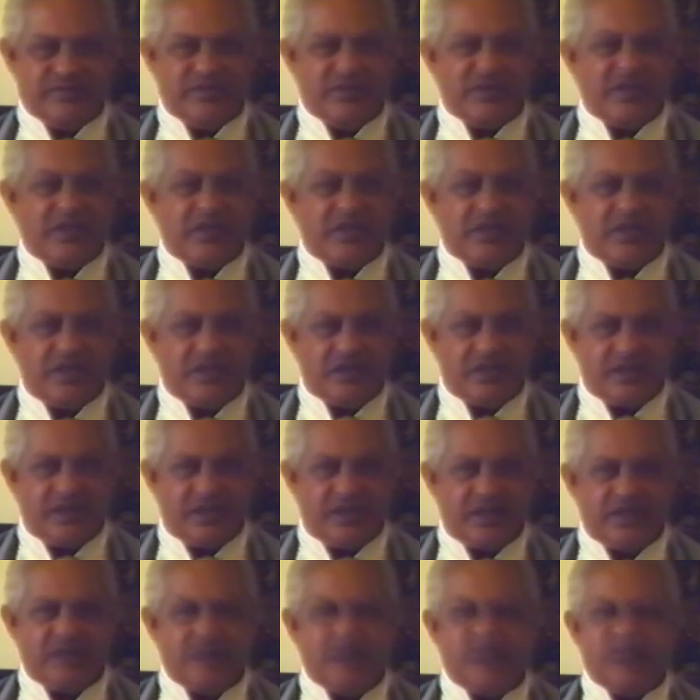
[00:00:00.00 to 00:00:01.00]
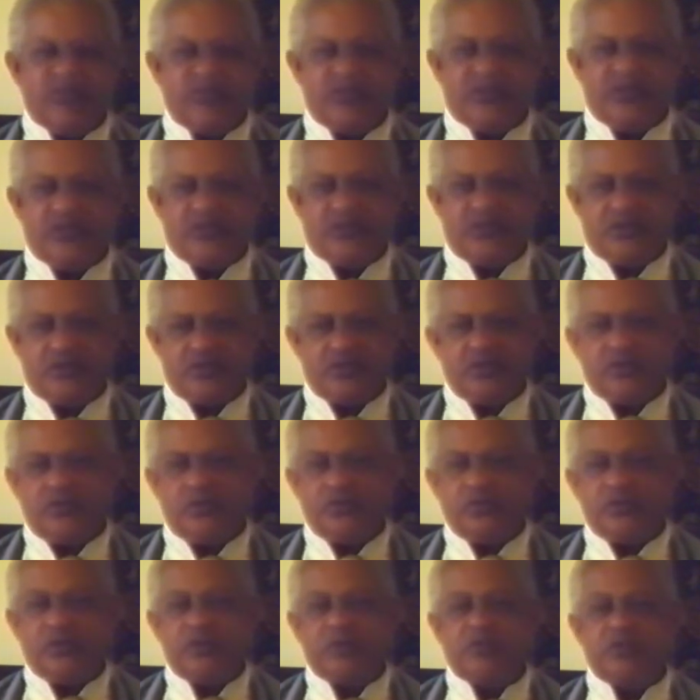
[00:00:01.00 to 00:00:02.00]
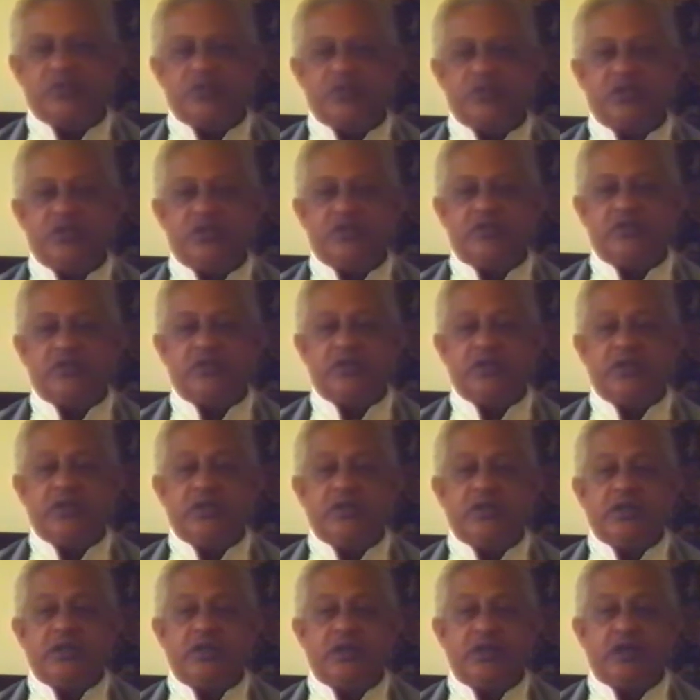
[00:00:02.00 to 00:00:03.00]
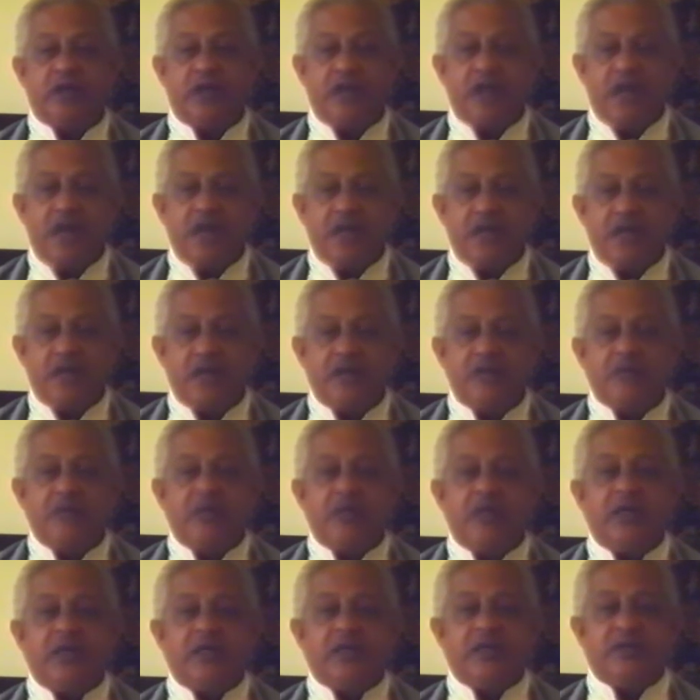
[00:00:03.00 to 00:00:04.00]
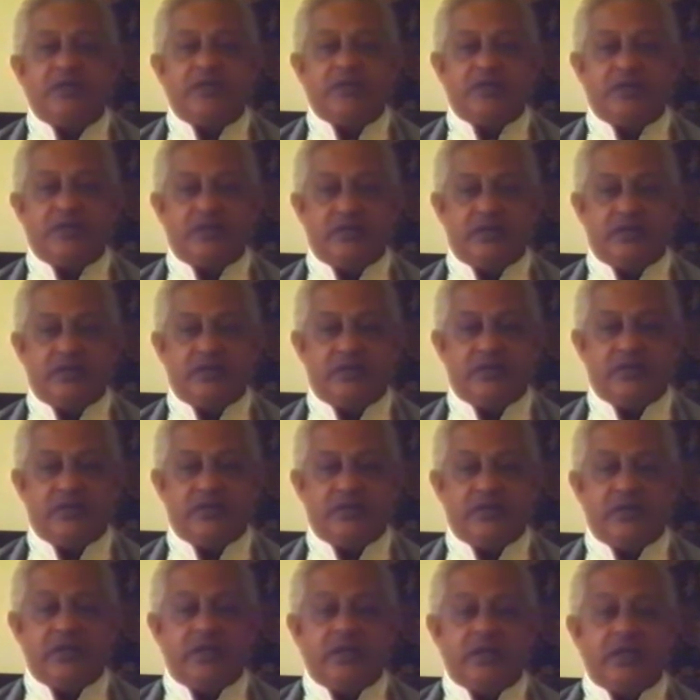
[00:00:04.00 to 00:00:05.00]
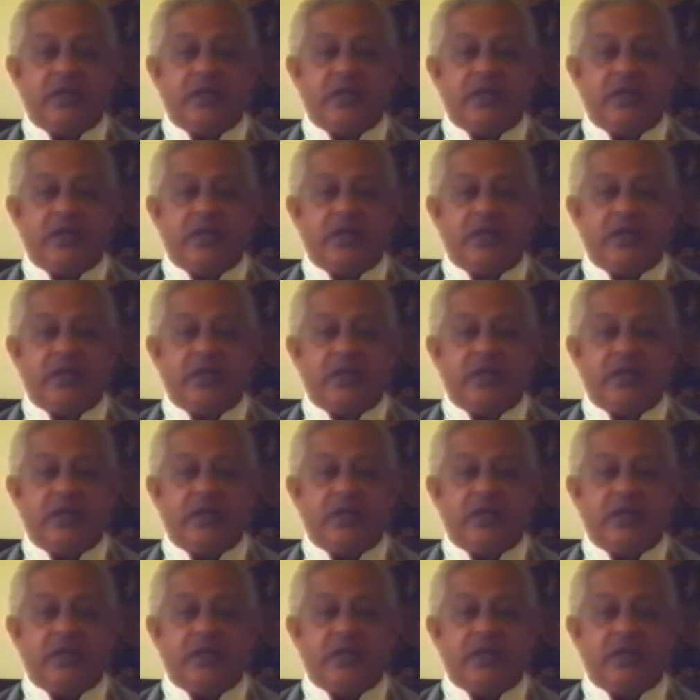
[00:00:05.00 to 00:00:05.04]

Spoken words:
Greater and greater miseries to themselves, created by themselves.